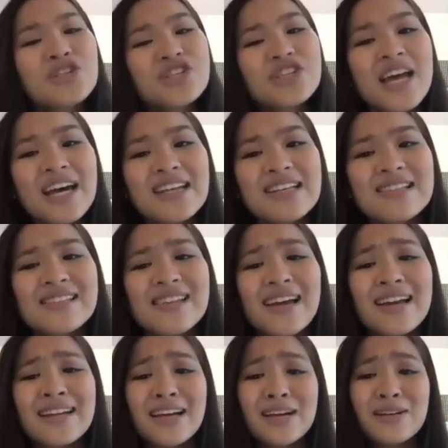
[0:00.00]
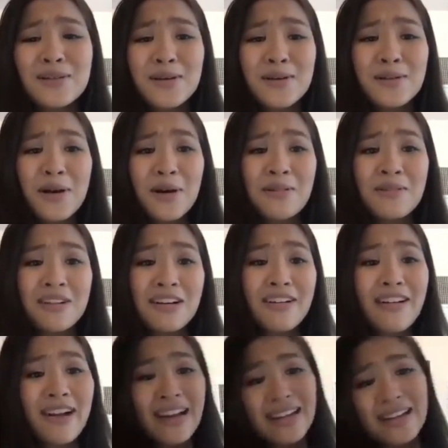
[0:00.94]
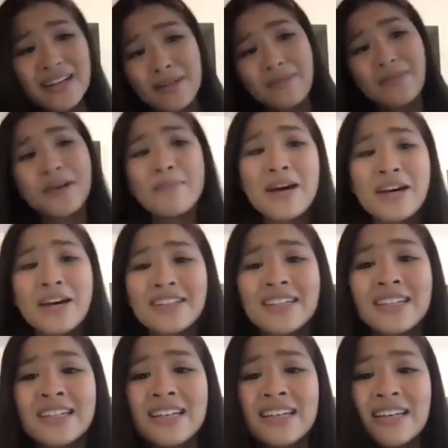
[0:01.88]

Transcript: We should head inside now, Lolo. All right. Come on.